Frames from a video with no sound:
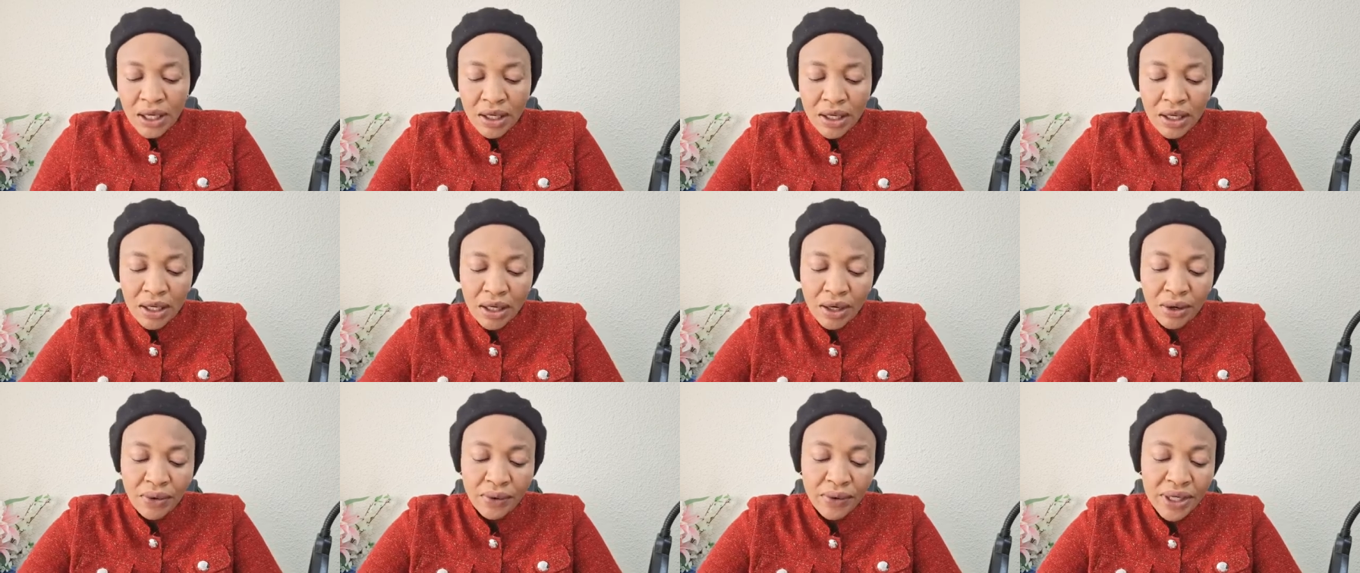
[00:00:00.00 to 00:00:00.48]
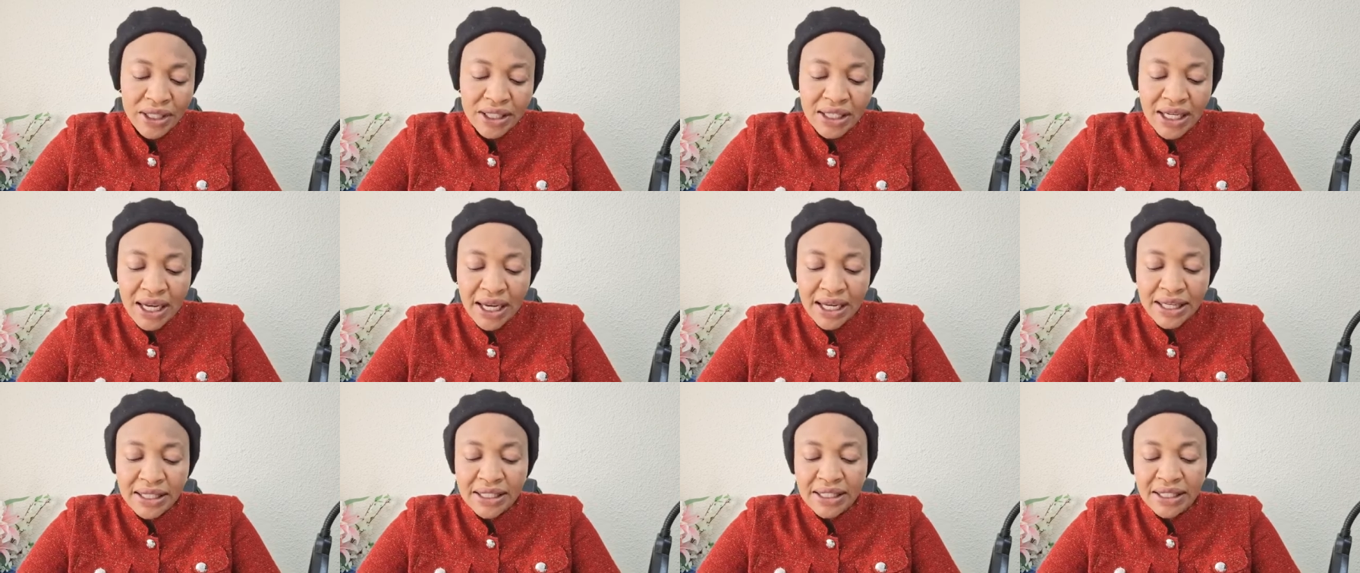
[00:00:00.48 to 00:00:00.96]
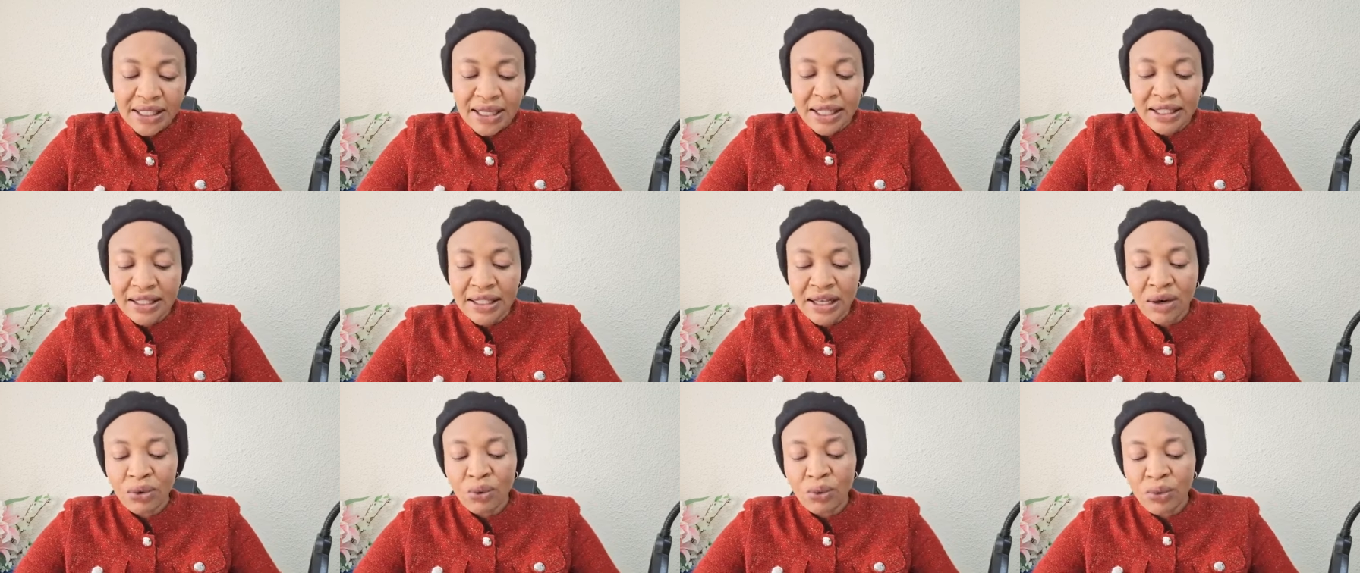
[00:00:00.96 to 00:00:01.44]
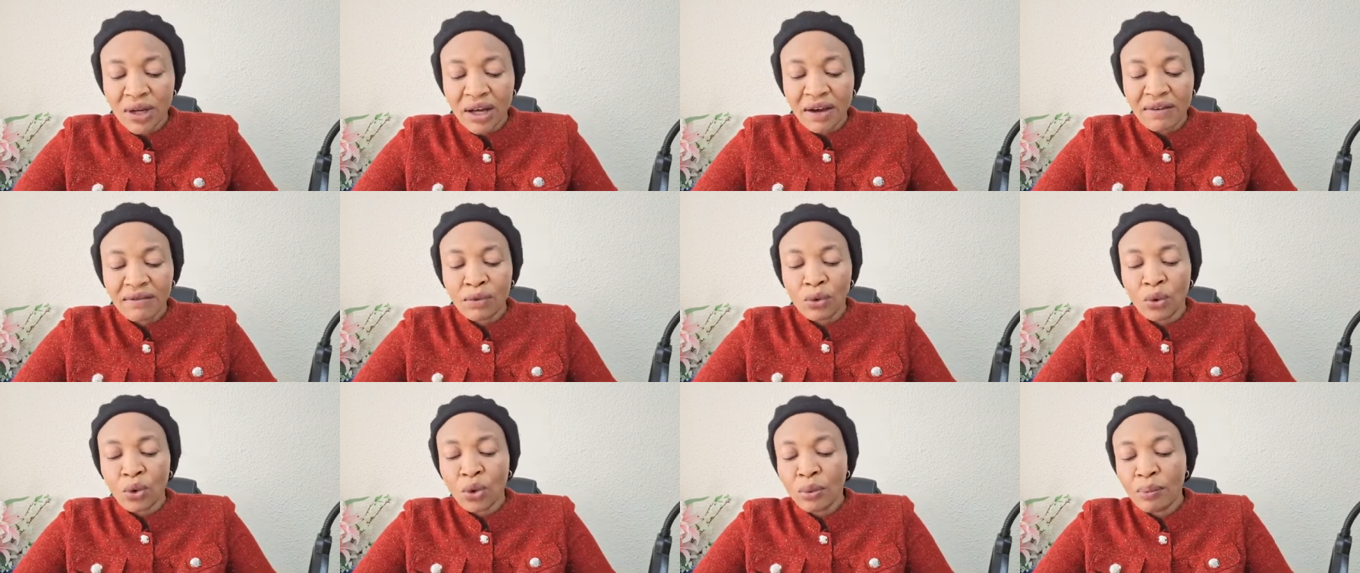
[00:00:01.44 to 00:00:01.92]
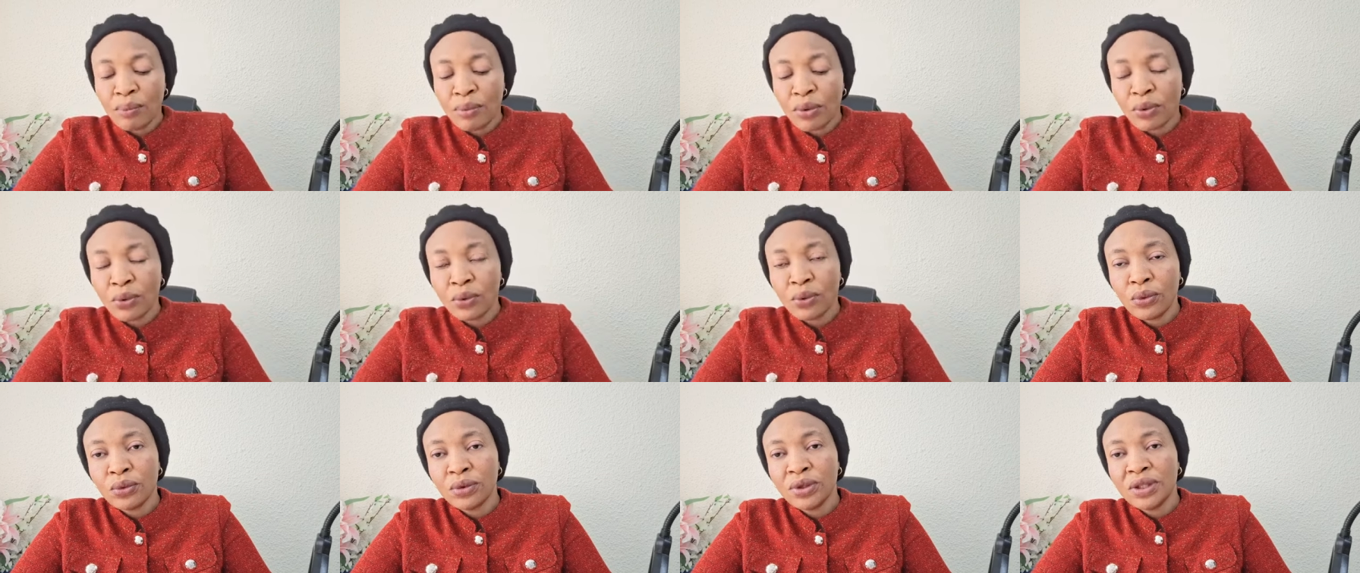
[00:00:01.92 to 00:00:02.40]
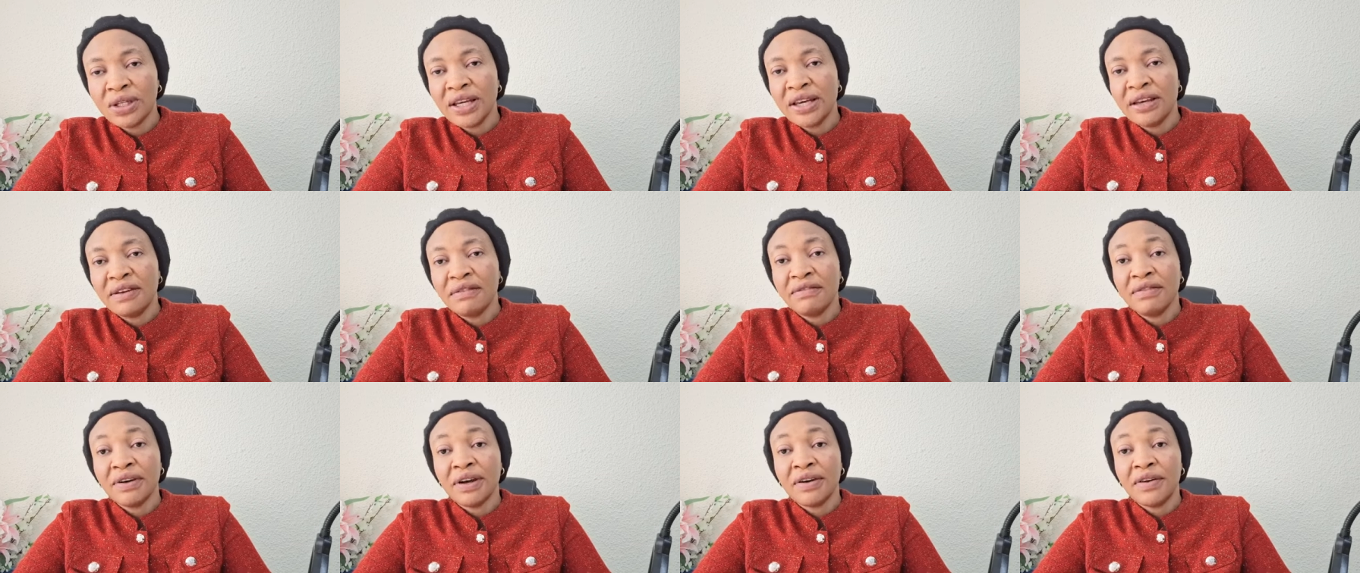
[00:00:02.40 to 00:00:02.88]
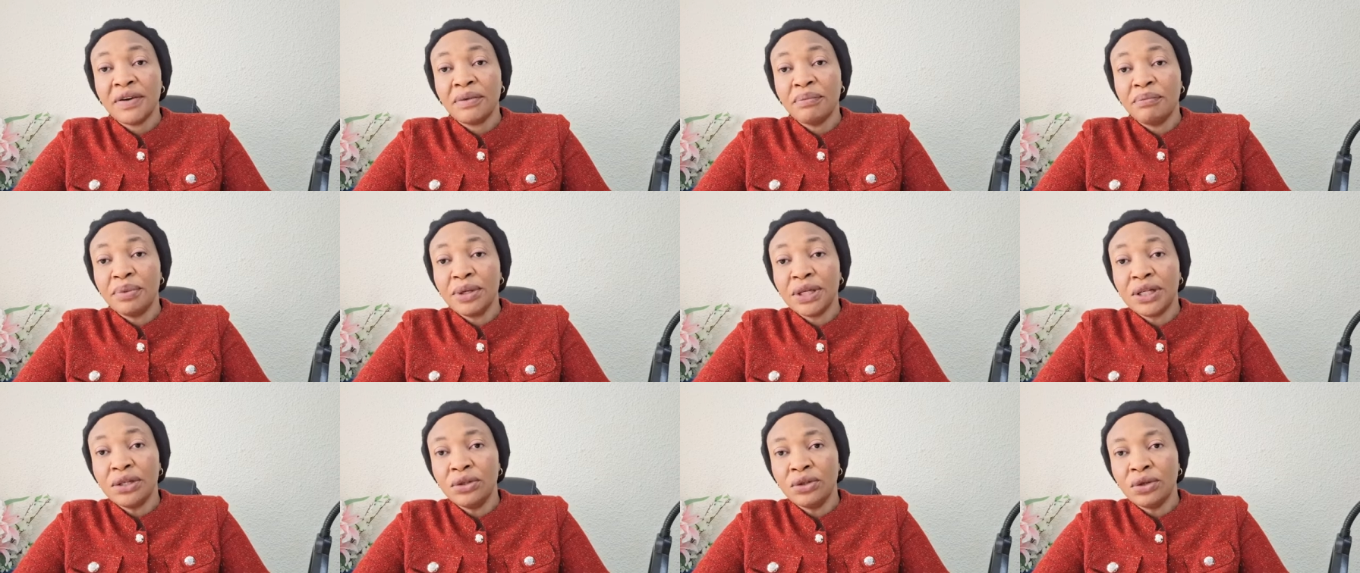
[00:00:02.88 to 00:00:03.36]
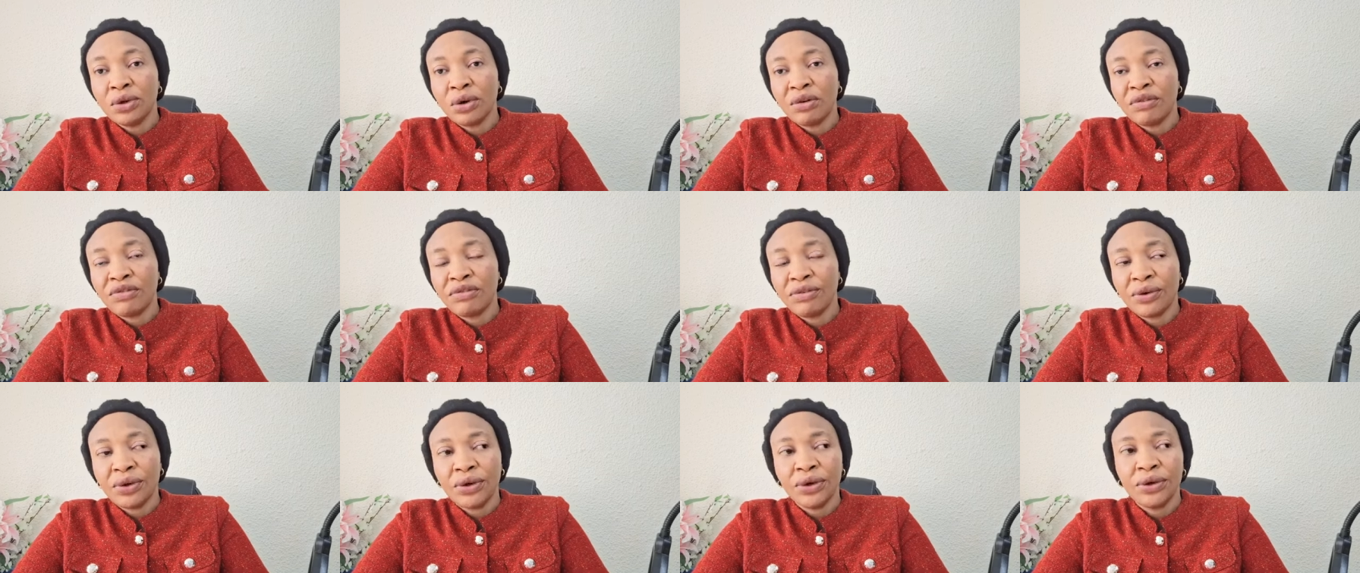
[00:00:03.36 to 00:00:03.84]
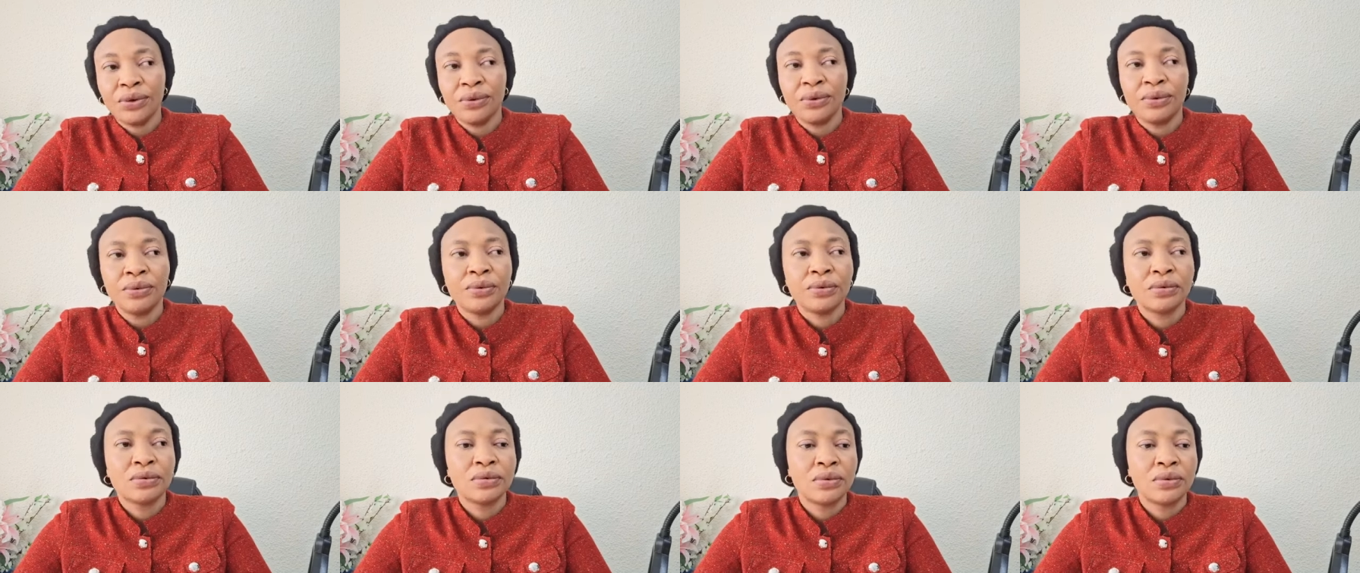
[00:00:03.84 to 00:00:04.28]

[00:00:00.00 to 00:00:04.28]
a great idea that will have opened a very big door for you.